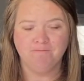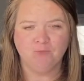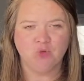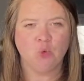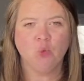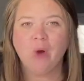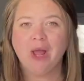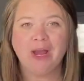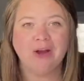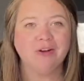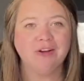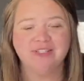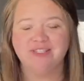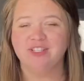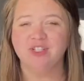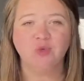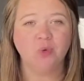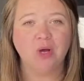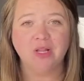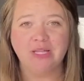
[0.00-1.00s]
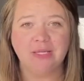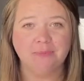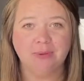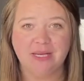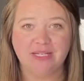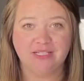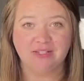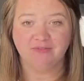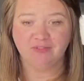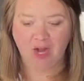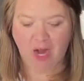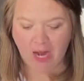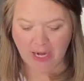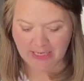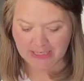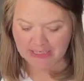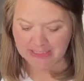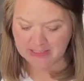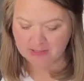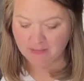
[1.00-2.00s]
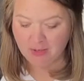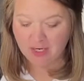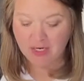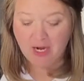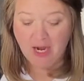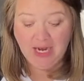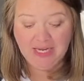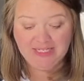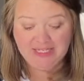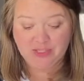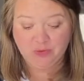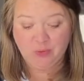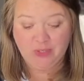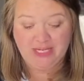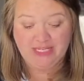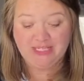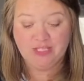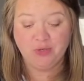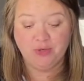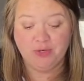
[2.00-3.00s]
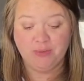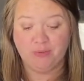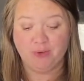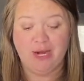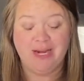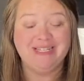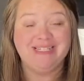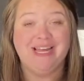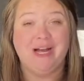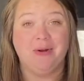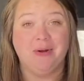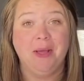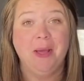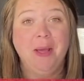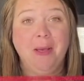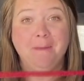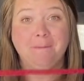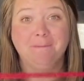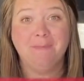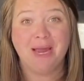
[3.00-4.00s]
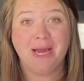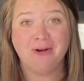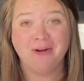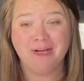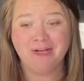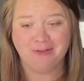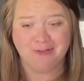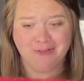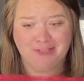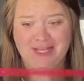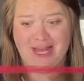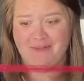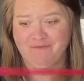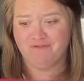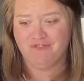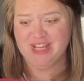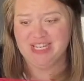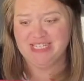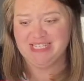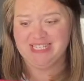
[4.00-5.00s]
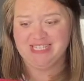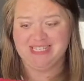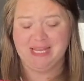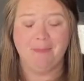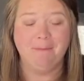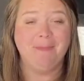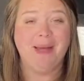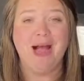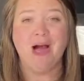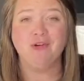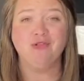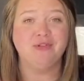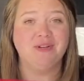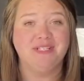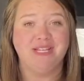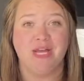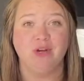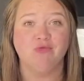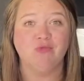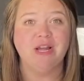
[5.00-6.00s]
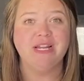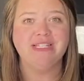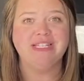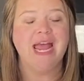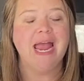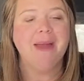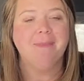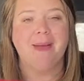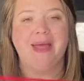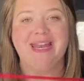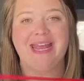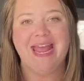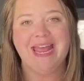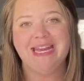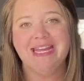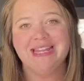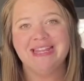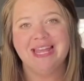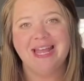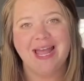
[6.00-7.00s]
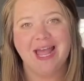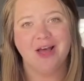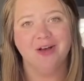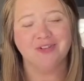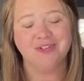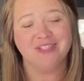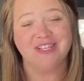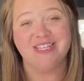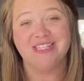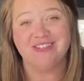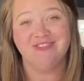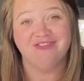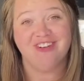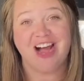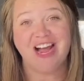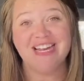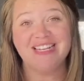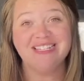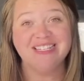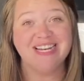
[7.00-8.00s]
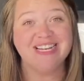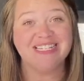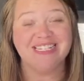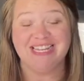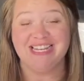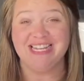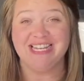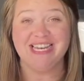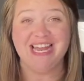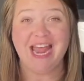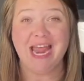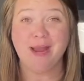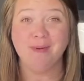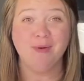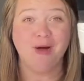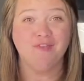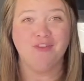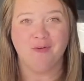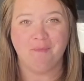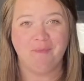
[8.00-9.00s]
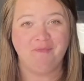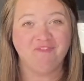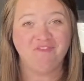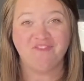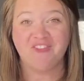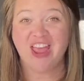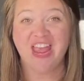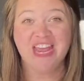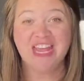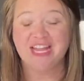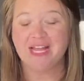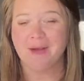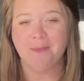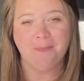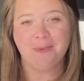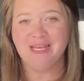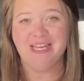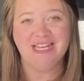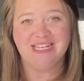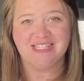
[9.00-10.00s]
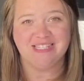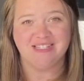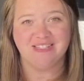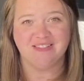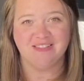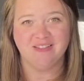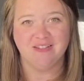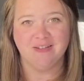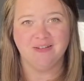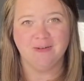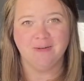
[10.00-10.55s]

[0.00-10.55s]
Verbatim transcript: Where is the dwelling place of God? It is among us as we continue to break down barriers and fences and boundaries and red tape and anything else that divides us in the name of a fake peace.